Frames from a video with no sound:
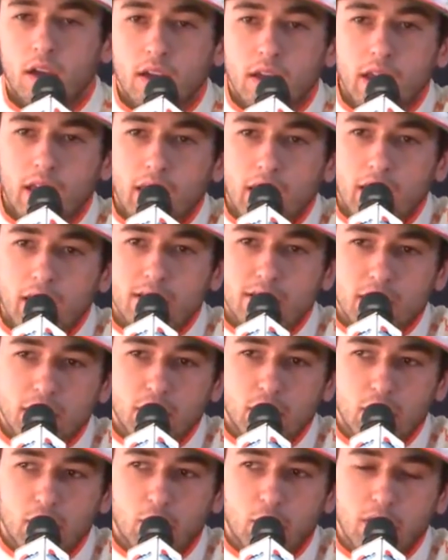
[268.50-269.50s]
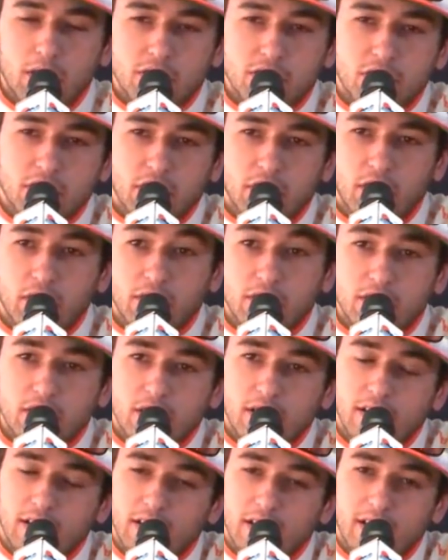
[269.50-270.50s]
Yeah, that's a good question.
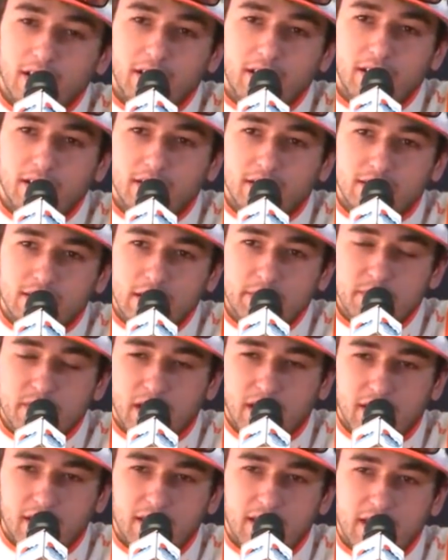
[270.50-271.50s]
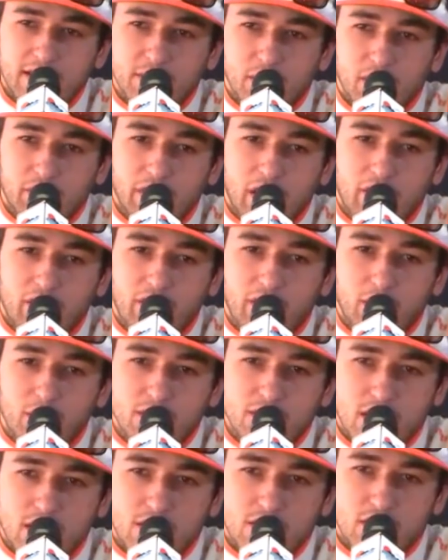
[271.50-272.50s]
It seems like the Daytona 500
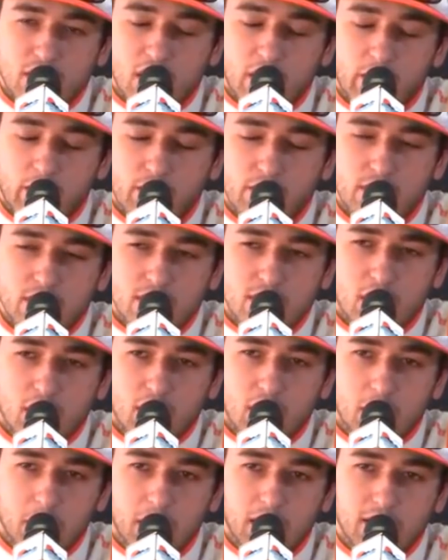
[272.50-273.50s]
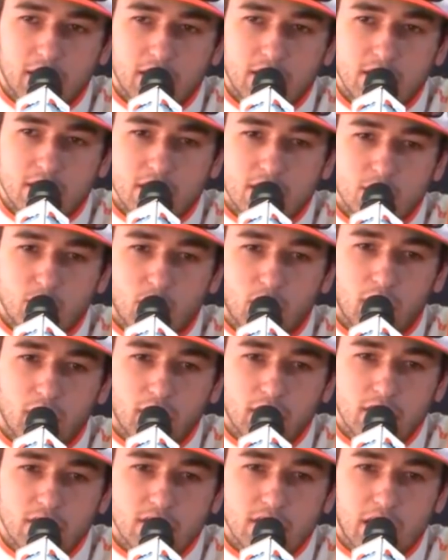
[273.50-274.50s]
was yesterday. We were just talking about this morning
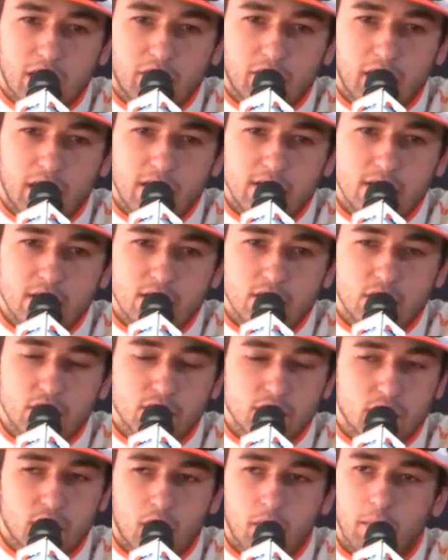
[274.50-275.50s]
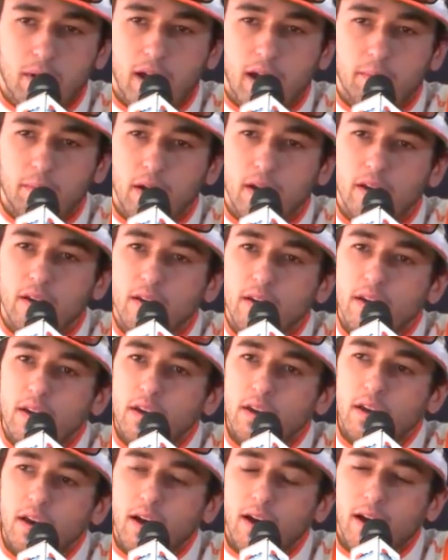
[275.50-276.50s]
and just how fast this year's gone by. But
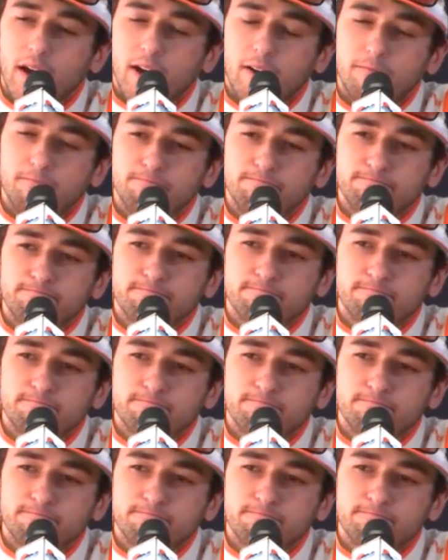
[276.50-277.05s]
I